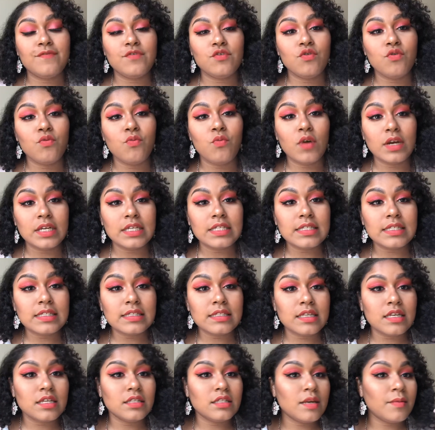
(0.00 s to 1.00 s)
If you wanted to
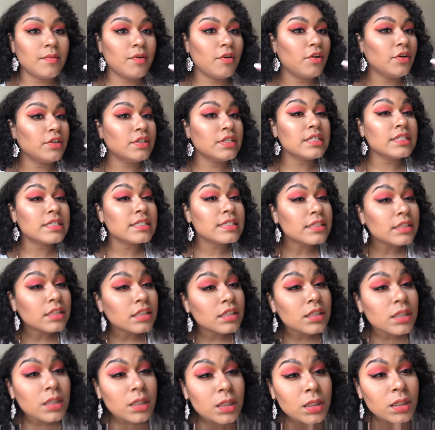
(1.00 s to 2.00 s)
see a demo on this
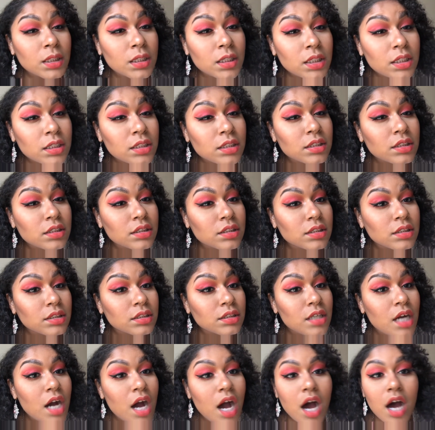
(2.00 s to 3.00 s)
look,
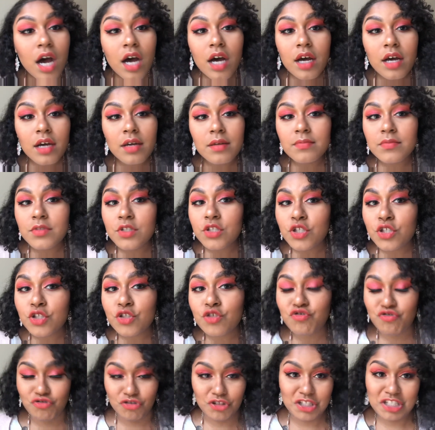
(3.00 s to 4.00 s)

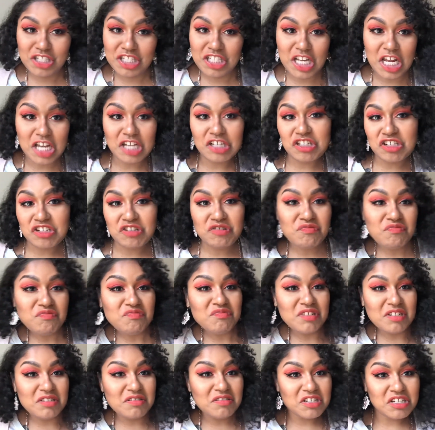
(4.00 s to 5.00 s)
just stay
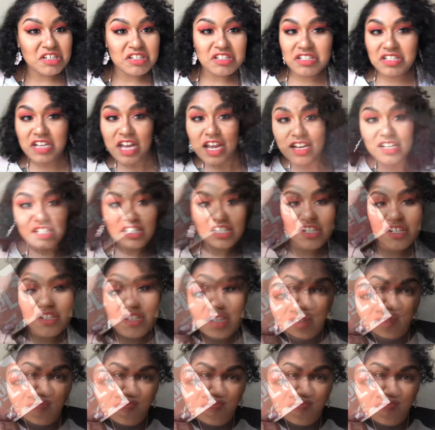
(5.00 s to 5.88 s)
tuned. Just stay tuned.